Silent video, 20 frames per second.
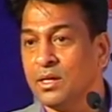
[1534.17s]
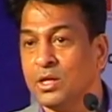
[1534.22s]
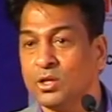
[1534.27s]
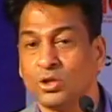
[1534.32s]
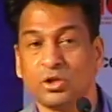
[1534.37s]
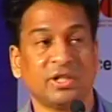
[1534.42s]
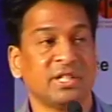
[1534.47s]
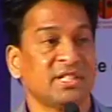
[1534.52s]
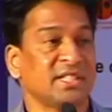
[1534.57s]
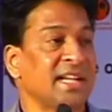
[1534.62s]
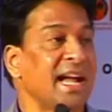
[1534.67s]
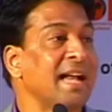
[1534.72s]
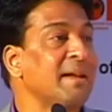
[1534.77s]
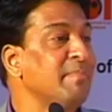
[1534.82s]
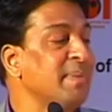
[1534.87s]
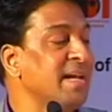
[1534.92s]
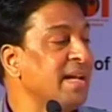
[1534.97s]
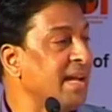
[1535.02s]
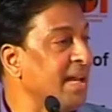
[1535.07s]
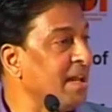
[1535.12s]
So this can
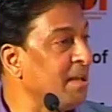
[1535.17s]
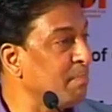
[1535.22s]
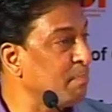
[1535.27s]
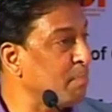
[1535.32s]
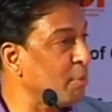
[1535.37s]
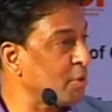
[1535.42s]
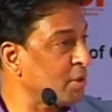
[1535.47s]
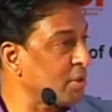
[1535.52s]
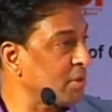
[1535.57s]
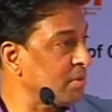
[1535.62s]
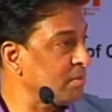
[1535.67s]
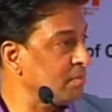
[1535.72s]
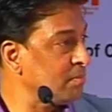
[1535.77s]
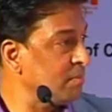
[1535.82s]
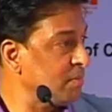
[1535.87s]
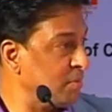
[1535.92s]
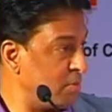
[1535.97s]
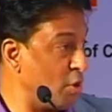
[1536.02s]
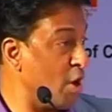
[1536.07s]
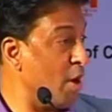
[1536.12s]
be input,
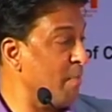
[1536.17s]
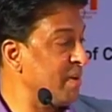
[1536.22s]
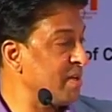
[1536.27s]
raw